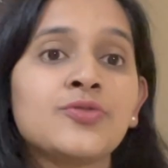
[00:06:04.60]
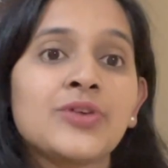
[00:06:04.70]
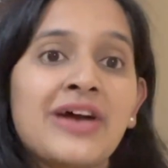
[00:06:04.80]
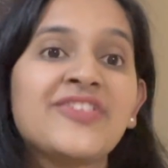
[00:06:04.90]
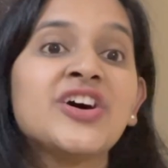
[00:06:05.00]
you
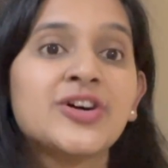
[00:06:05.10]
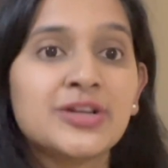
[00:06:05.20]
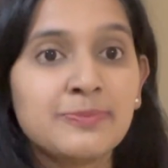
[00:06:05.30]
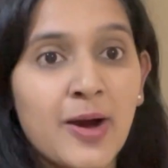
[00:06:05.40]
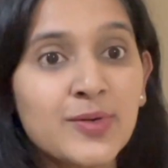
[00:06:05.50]
have heard
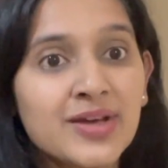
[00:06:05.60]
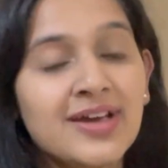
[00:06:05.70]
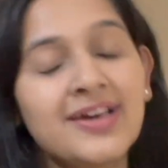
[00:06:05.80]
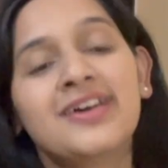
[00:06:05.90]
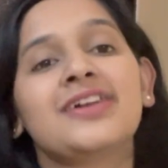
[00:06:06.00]
about,
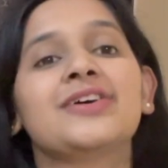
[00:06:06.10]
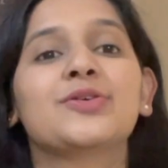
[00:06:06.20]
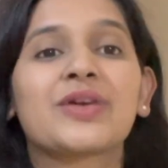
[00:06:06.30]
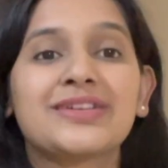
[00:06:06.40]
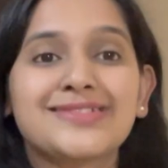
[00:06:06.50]
you
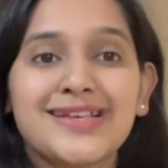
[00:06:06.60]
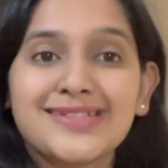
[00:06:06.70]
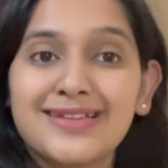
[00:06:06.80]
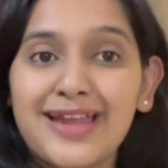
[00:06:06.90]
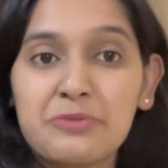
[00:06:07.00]
can just
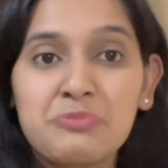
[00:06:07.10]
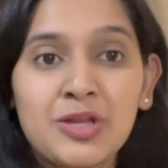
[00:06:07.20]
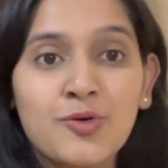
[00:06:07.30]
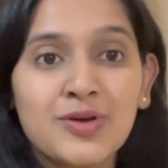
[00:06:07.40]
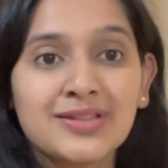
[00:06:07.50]
let me
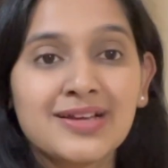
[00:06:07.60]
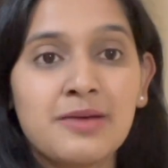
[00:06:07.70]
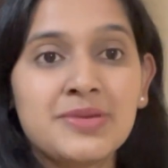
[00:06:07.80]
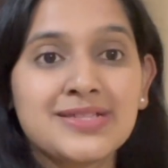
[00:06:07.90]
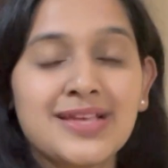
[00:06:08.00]
know in the
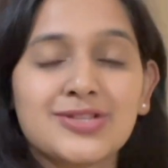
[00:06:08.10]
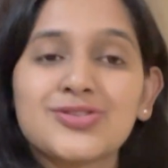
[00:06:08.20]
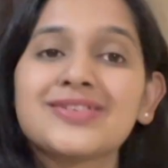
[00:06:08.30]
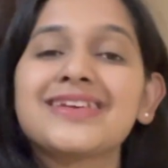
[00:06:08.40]
comment section.